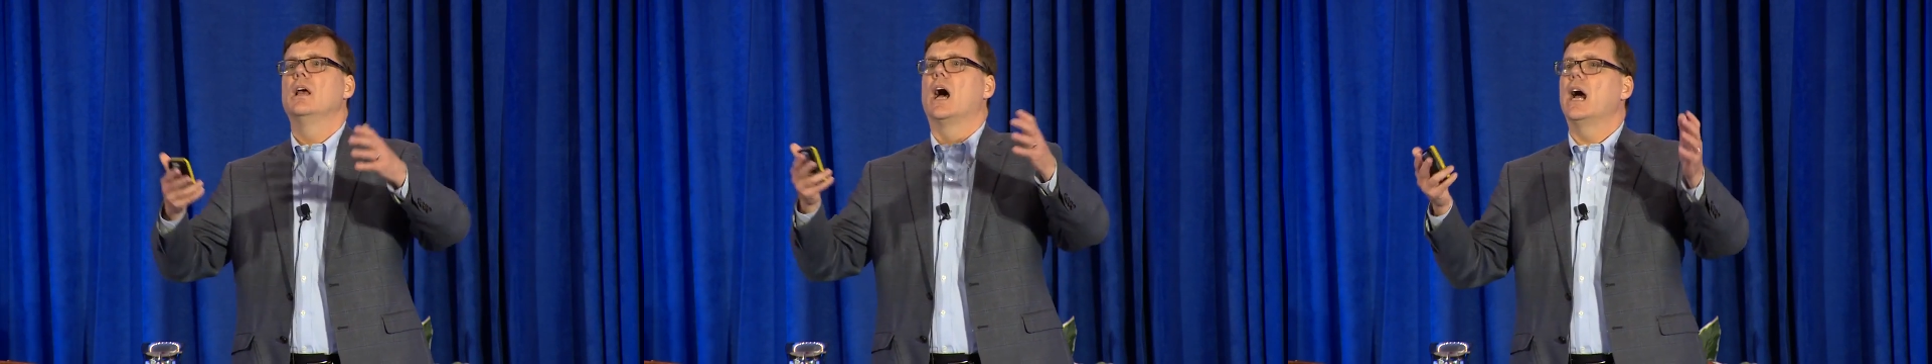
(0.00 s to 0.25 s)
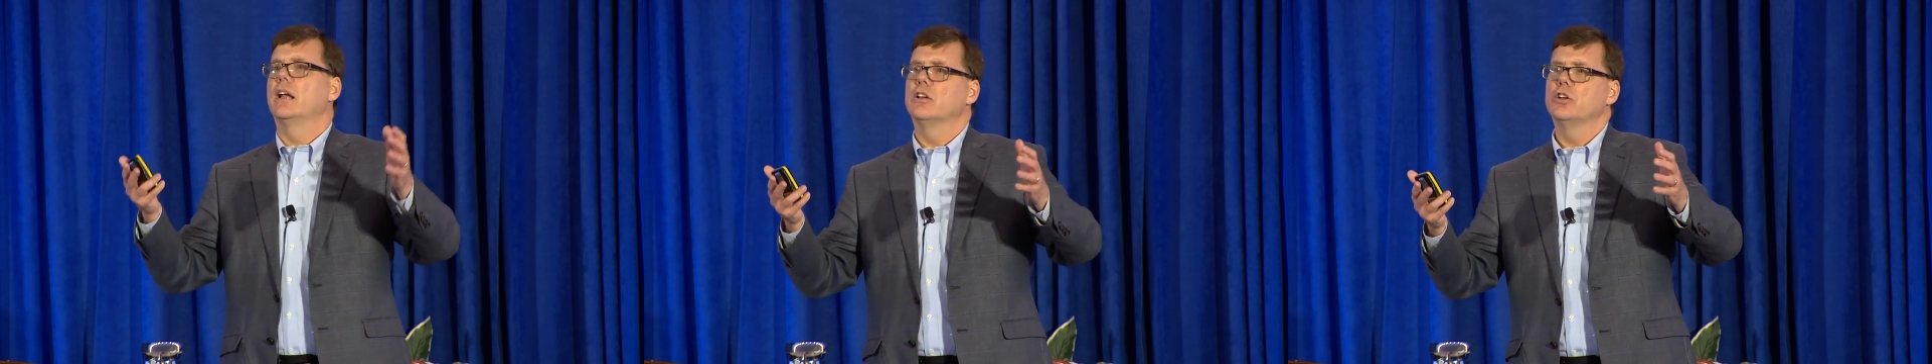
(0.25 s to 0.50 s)

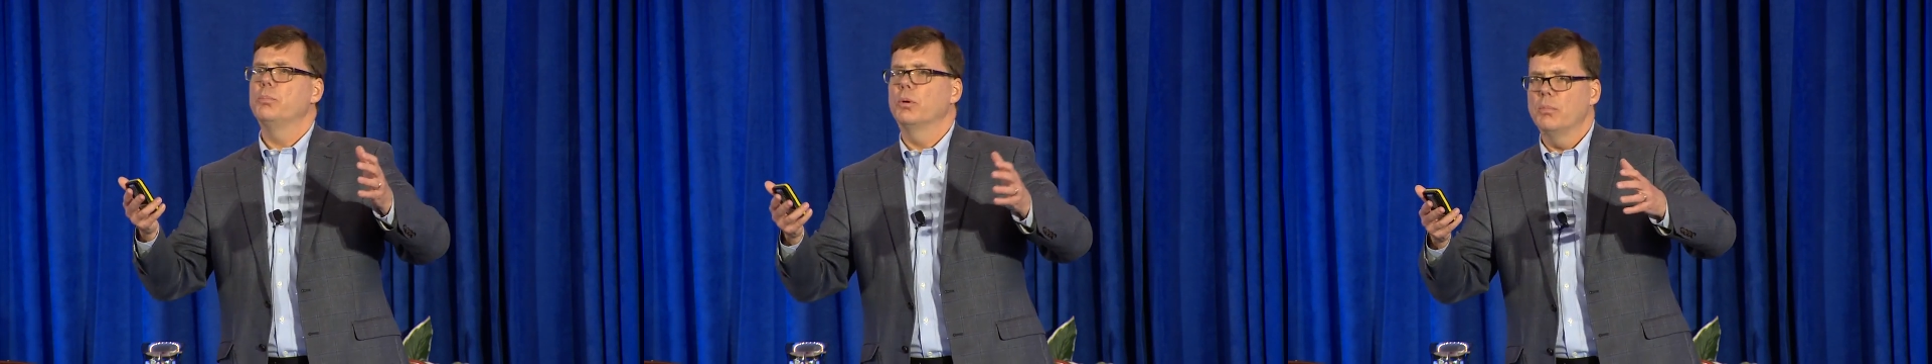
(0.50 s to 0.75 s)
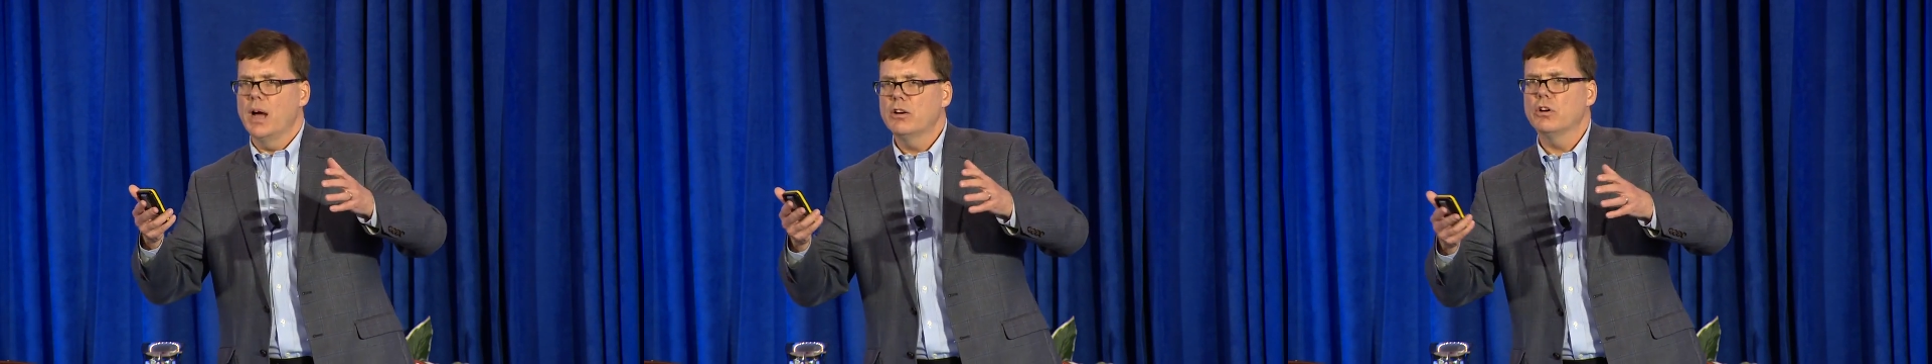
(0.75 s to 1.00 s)

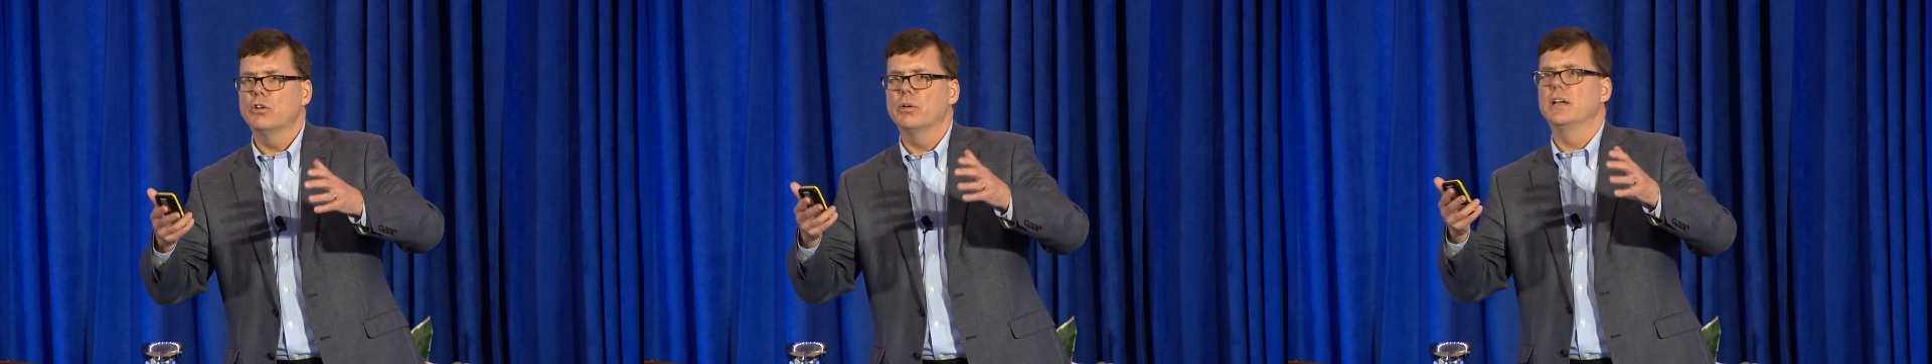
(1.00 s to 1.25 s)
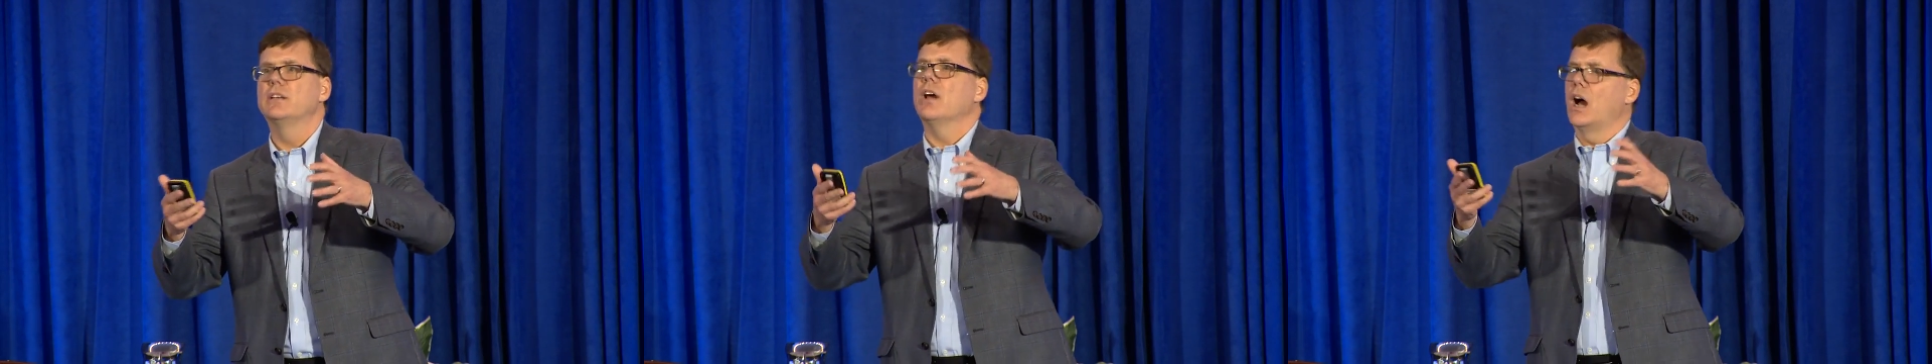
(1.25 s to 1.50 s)
islandable
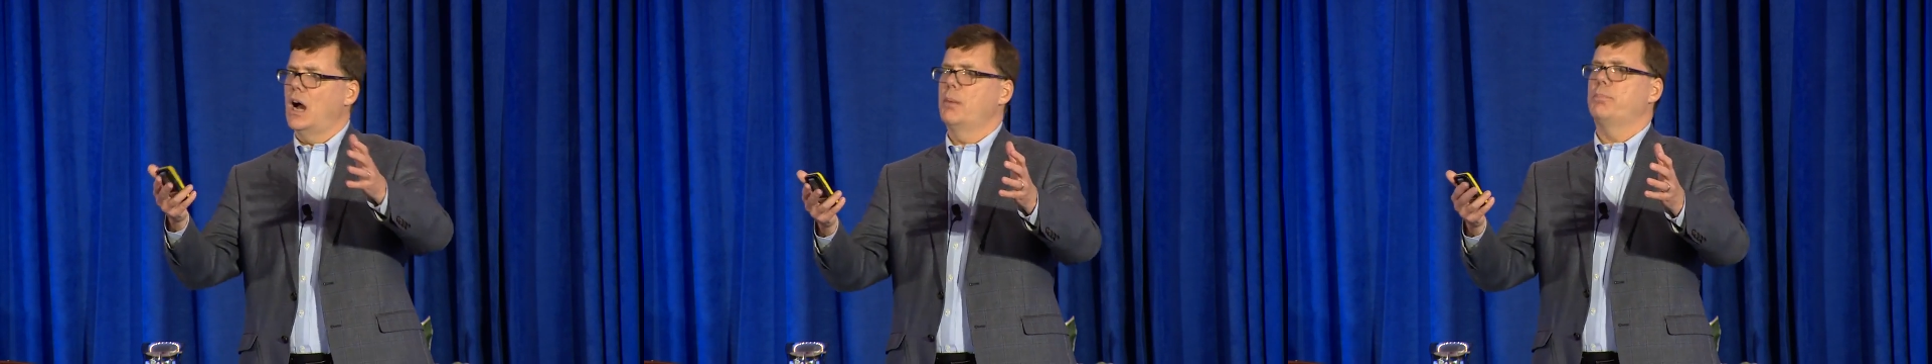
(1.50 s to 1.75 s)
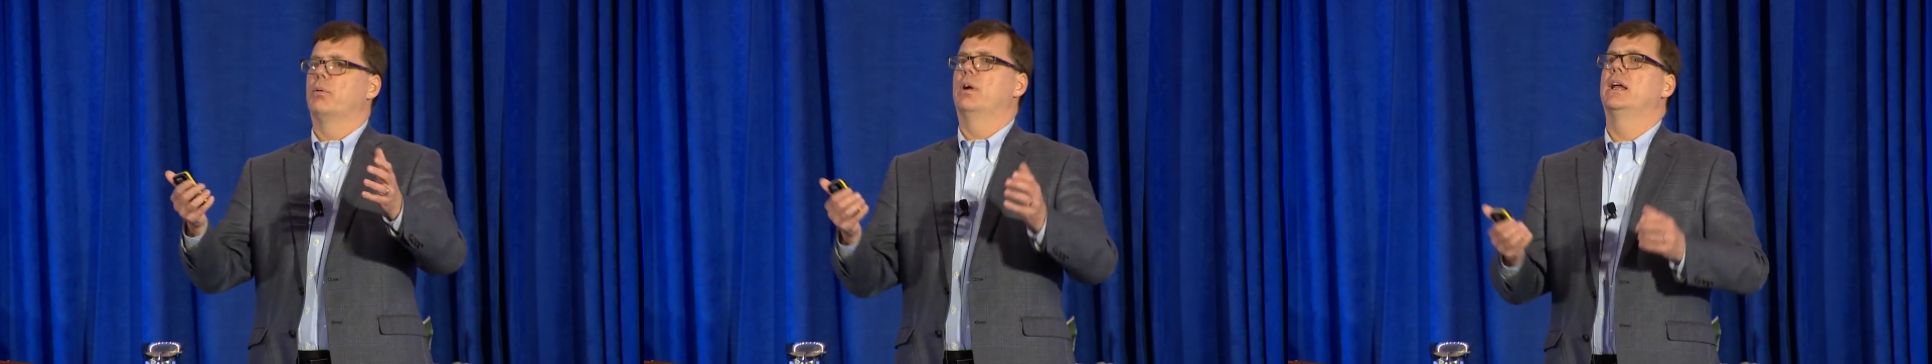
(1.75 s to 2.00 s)
microgrid to
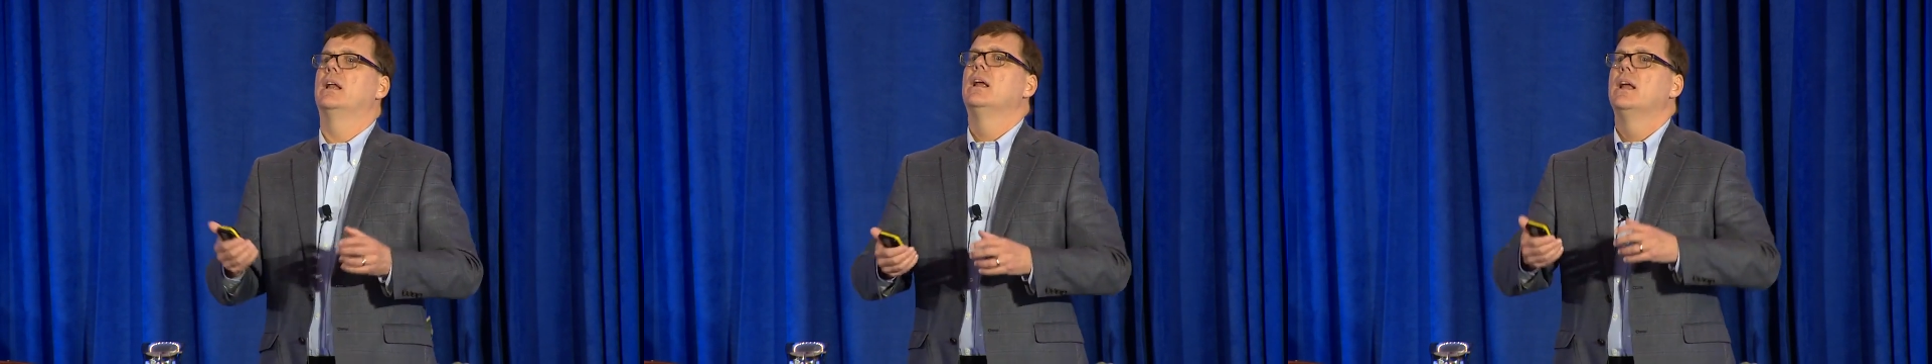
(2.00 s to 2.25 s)
operate